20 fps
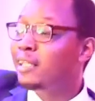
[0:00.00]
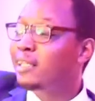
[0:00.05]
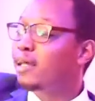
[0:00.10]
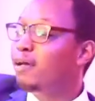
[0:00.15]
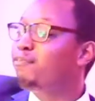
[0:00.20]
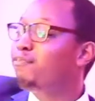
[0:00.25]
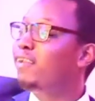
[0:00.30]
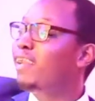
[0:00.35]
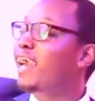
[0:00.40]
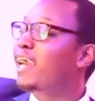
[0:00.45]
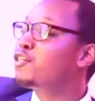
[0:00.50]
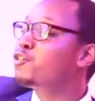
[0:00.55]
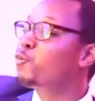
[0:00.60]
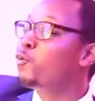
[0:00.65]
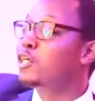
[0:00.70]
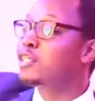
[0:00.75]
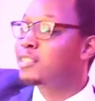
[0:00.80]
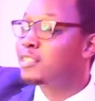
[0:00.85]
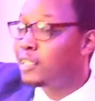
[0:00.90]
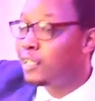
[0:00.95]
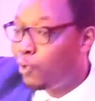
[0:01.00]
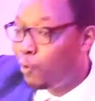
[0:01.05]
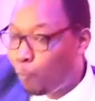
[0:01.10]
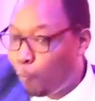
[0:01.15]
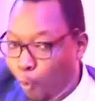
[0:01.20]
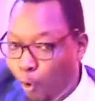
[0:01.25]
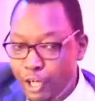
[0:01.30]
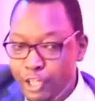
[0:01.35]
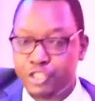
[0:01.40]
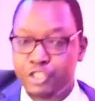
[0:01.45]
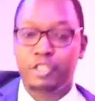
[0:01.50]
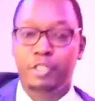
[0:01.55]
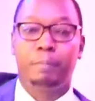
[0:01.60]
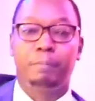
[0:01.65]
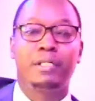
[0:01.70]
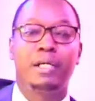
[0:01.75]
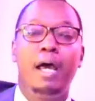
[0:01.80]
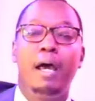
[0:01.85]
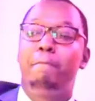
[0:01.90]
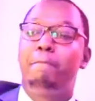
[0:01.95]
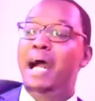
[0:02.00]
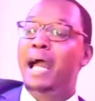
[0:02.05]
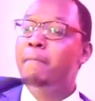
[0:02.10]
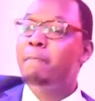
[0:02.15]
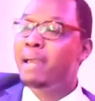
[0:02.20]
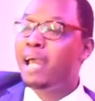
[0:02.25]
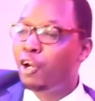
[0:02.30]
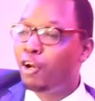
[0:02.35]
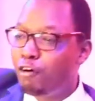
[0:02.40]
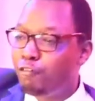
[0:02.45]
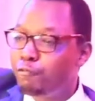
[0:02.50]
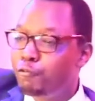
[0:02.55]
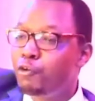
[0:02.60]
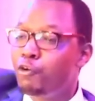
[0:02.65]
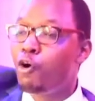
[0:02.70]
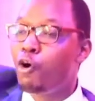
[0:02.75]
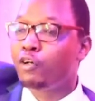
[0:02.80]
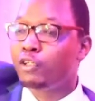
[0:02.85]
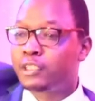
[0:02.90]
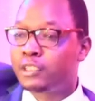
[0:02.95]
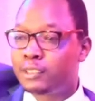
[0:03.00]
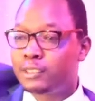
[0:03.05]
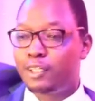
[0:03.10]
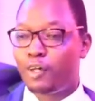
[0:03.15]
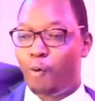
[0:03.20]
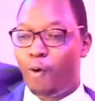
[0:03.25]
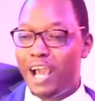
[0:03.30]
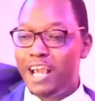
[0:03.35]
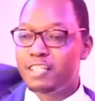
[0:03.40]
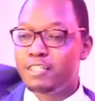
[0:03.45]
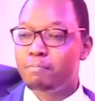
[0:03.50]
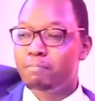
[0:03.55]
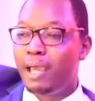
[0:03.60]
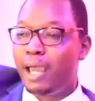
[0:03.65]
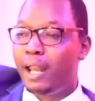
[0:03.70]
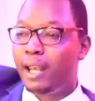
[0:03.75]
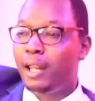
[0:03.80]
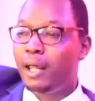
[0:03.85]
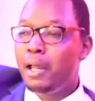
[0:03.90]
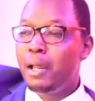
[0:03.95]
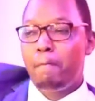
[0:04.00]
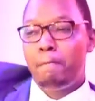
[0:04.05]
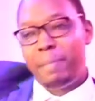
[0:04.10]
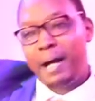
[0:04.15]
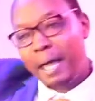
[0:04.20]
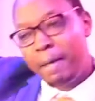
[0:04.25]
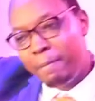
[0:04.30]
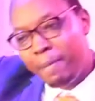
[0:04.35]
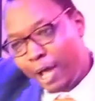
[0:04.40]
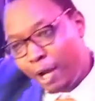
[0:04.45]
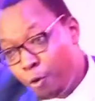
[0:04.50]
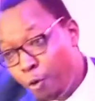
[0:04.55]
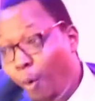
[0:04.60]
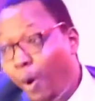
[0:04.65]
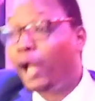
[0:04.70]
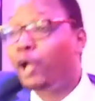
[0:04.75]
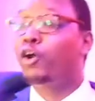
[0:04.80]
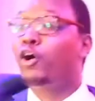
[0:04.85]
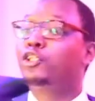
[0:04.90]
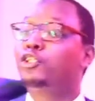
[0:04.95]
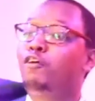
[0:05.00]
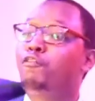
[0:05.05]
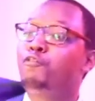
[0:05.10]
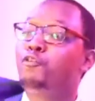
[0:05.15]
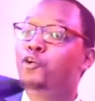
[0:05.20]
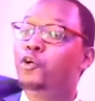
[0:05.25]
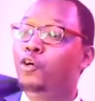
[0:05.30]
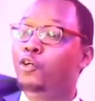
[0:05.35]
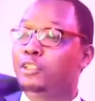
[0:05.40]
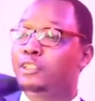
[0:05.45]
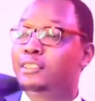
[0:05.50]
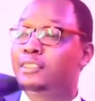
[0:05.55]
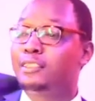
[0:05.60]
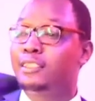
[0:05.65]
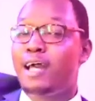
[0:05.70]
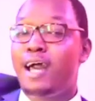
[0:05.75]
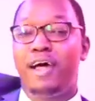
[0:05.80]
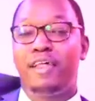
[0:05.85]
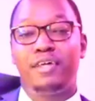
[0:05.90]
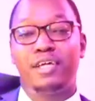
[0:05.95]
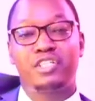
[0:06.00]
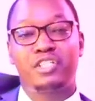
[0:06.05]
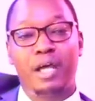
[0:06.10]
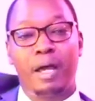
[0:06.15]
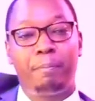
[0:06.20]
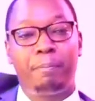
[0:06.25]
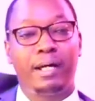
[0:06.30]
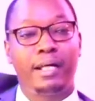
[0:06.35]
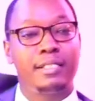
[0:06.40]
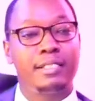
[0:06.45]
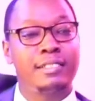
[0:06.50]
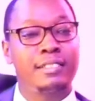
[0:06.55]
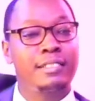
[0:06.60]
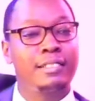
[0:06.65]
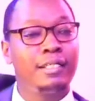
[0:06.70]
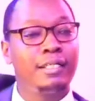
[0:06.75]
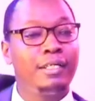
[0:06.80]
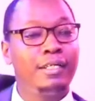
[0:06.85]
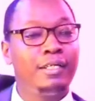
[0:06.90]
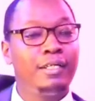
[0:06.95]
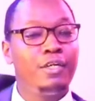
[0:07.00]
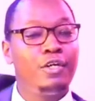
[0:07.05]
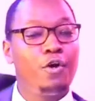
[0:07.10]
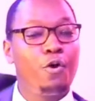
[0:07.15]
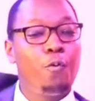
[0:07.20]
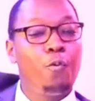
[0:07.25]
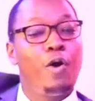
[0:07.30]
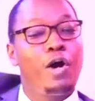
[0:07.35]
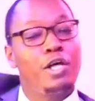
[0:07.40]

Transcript: in the flesh was still worshipped by men of note, the wise men, by men who are not of note, the shepherds, who